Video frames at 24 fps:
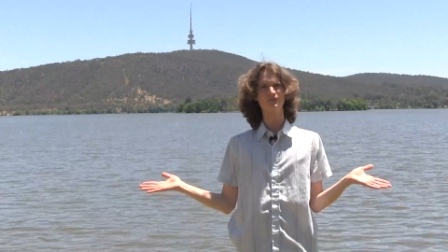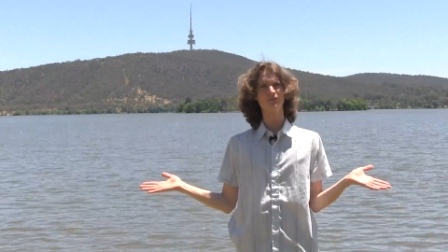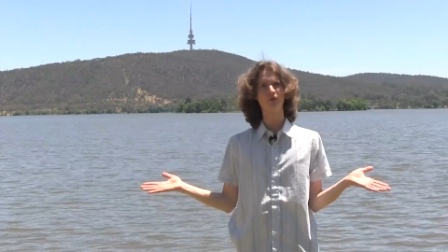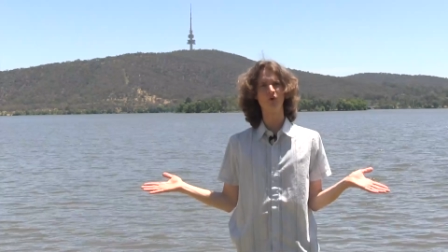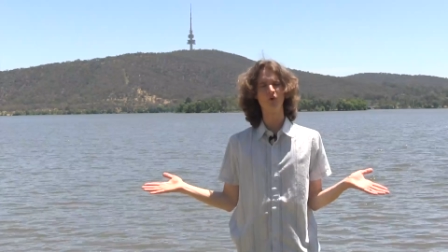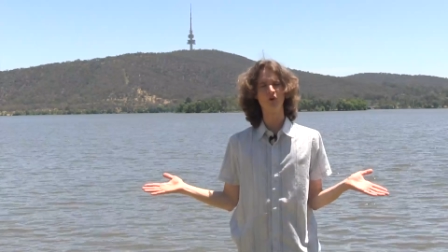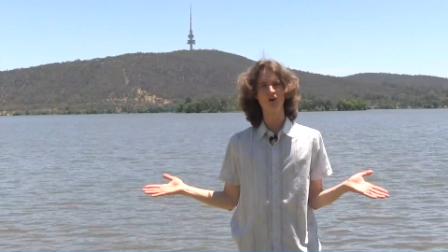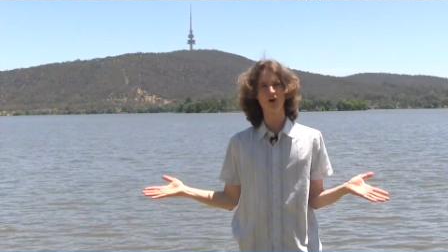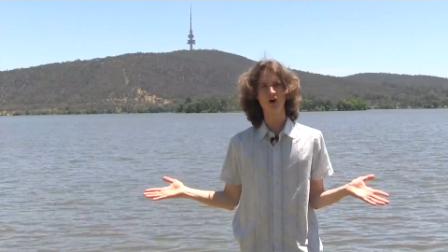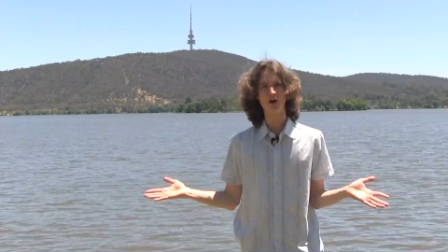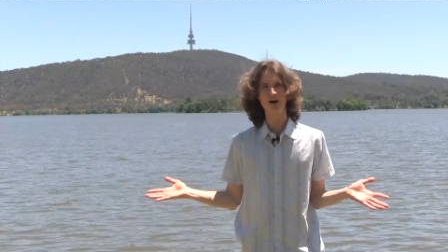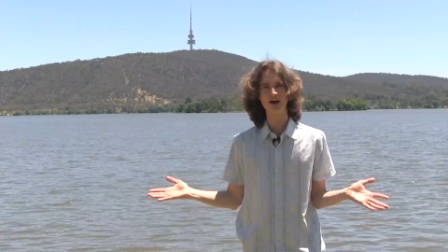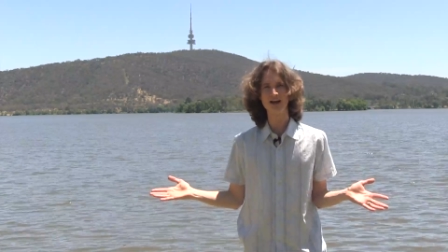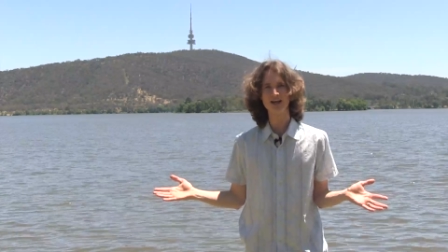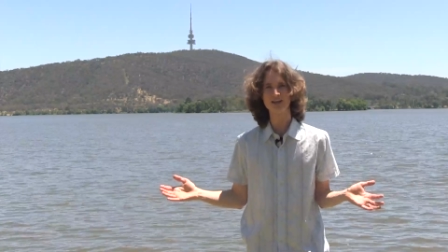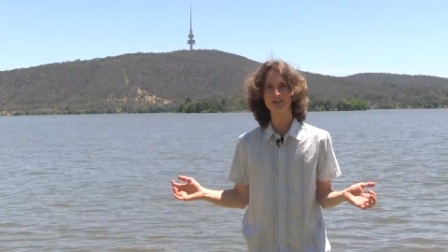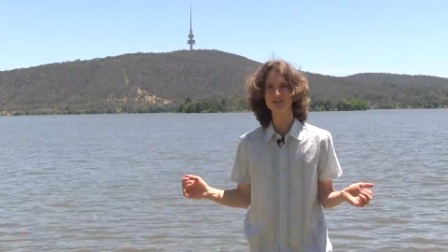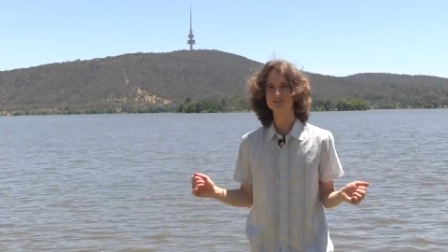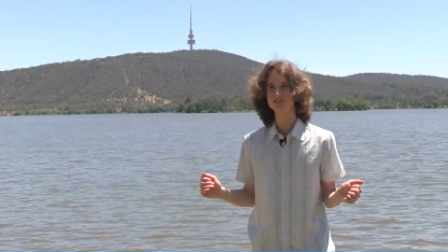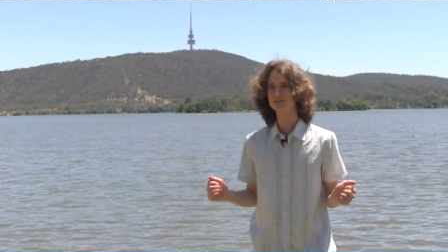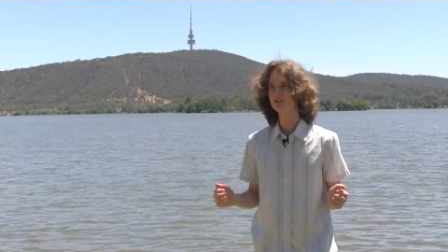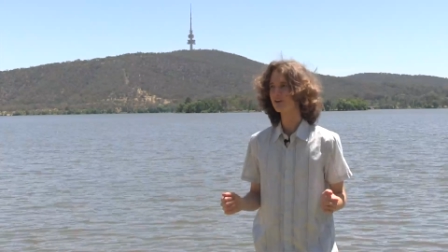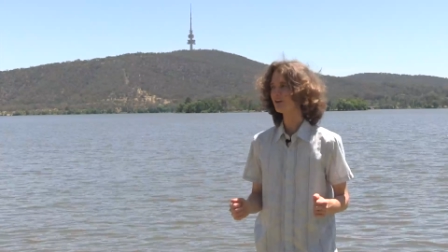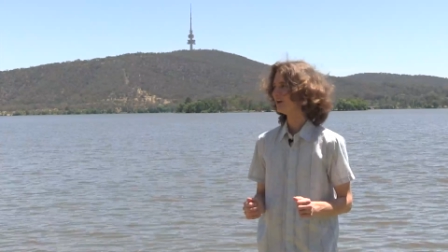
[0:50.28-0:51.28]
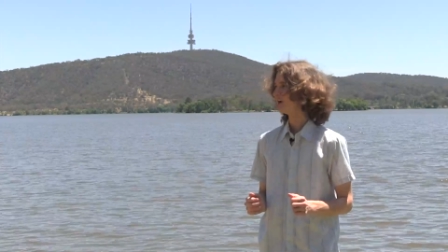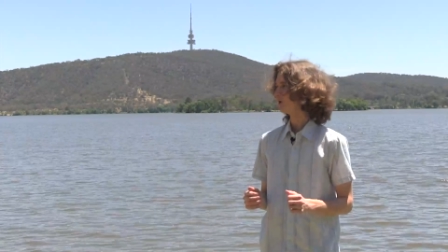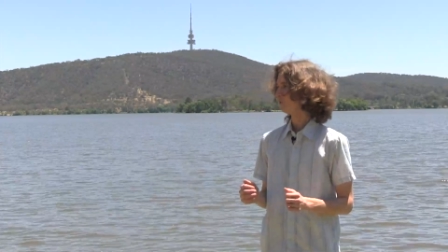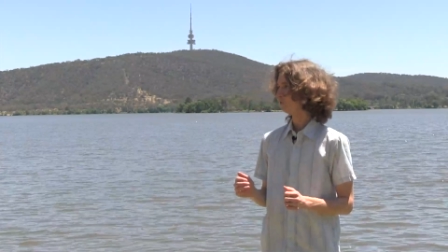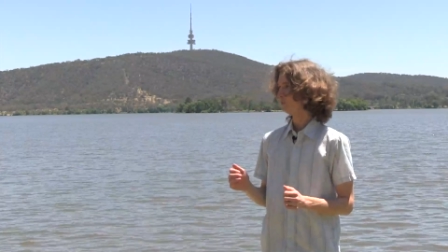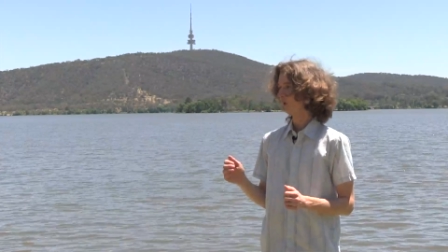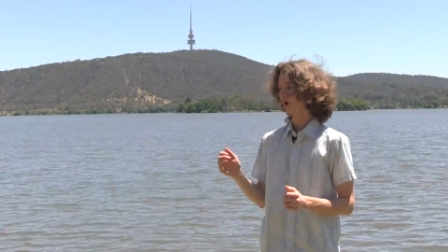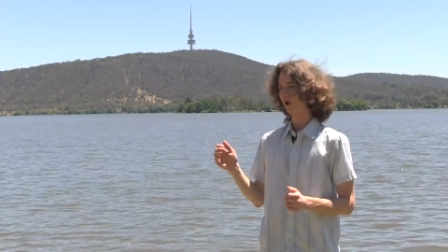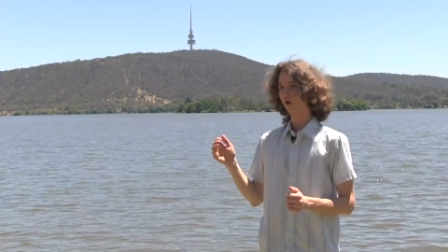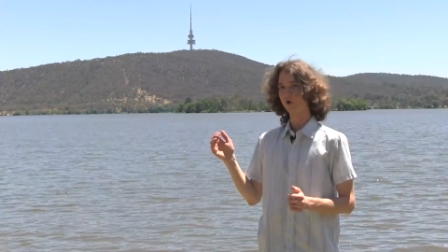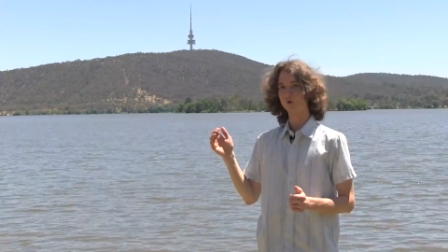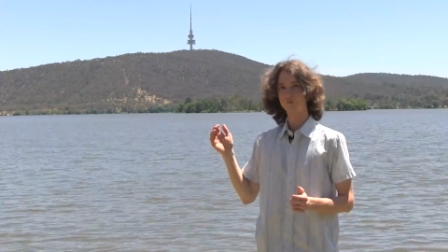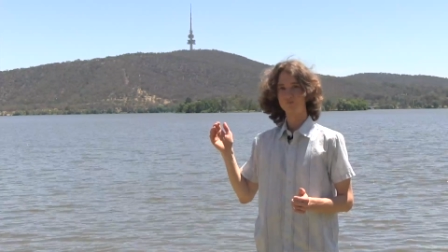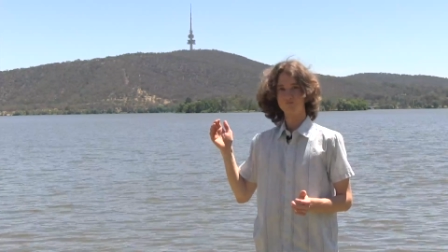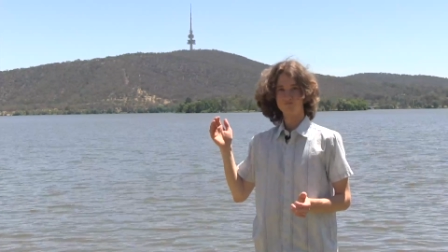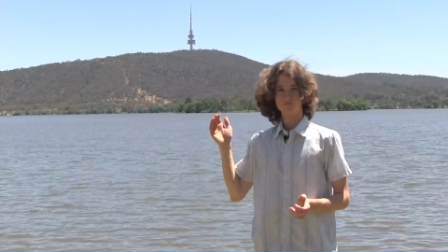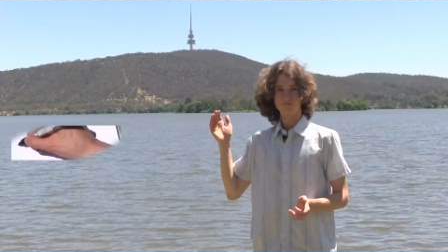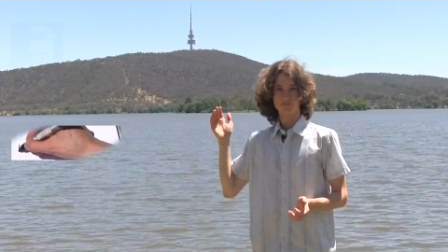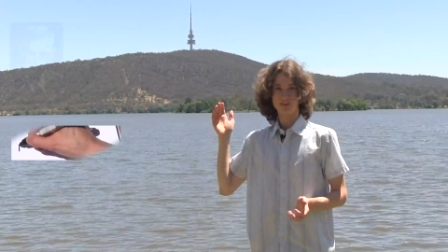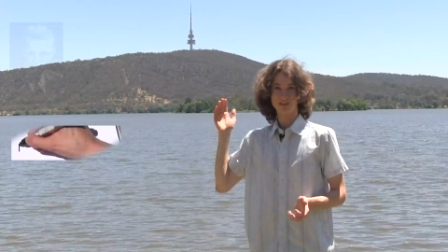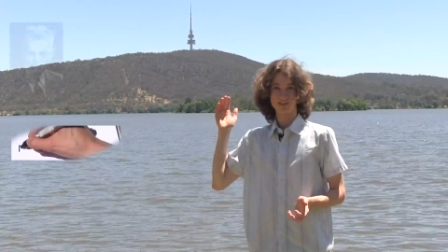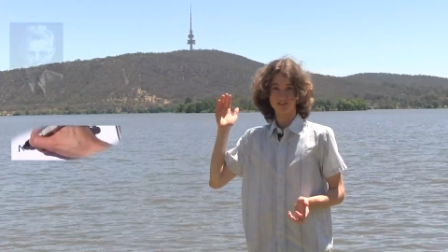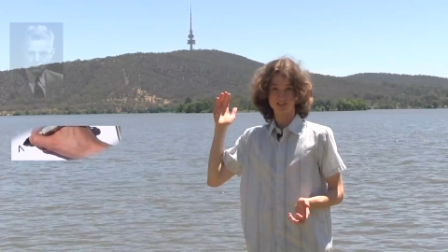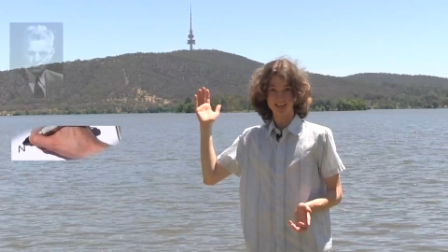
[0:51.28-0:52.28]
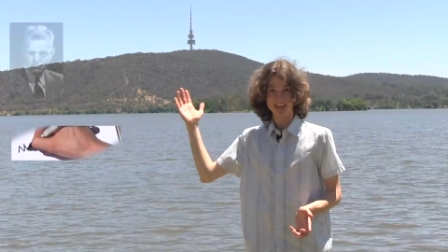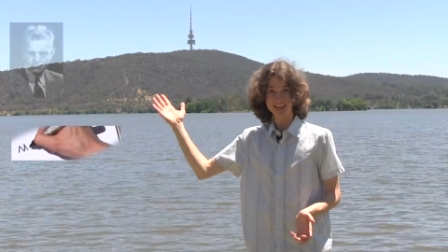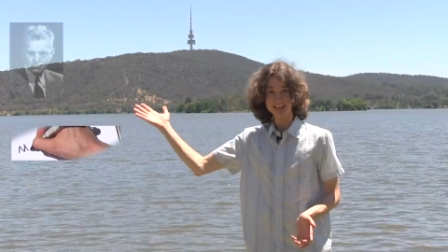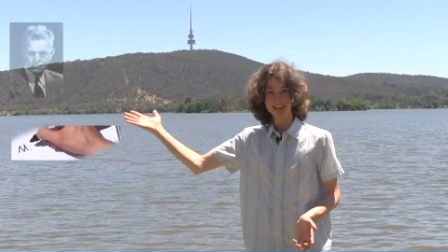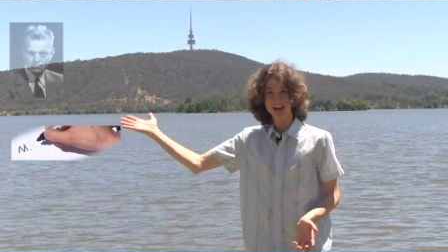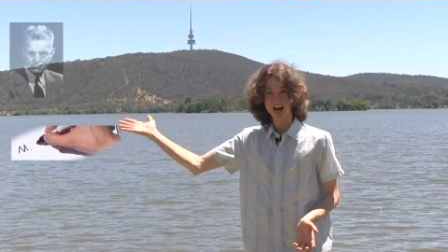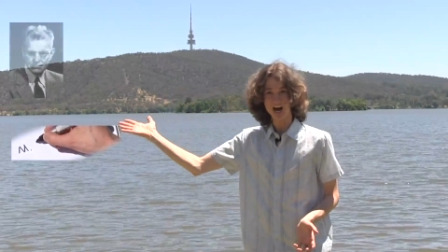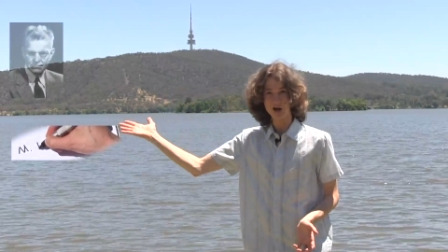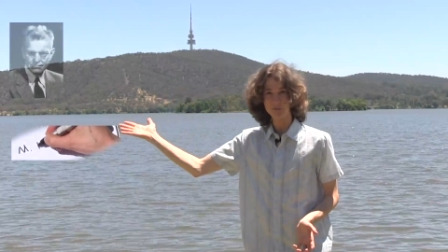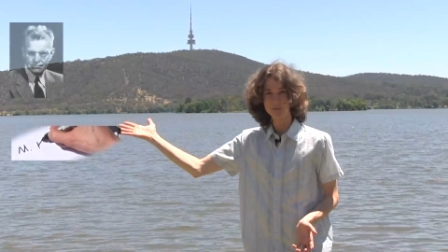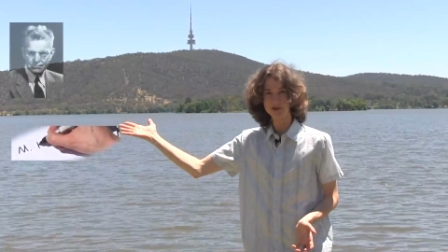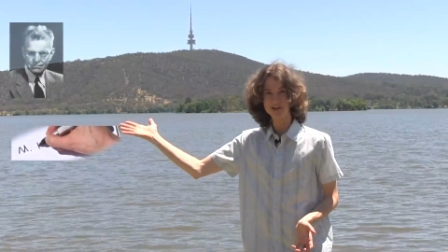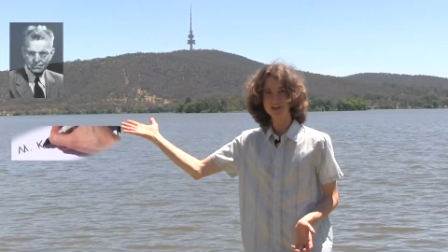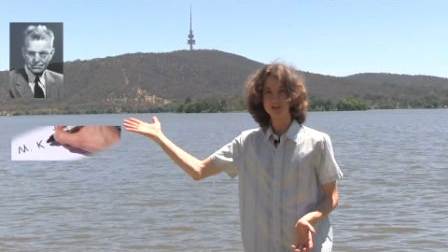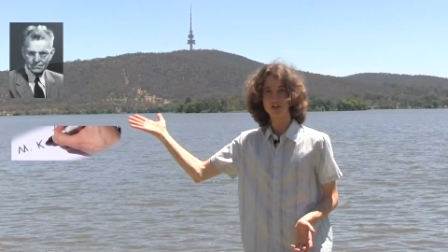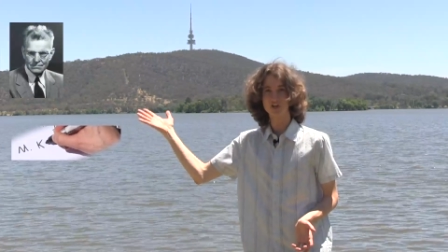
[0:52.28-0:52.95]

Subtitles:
4 guys? Well, there's King Hubbert,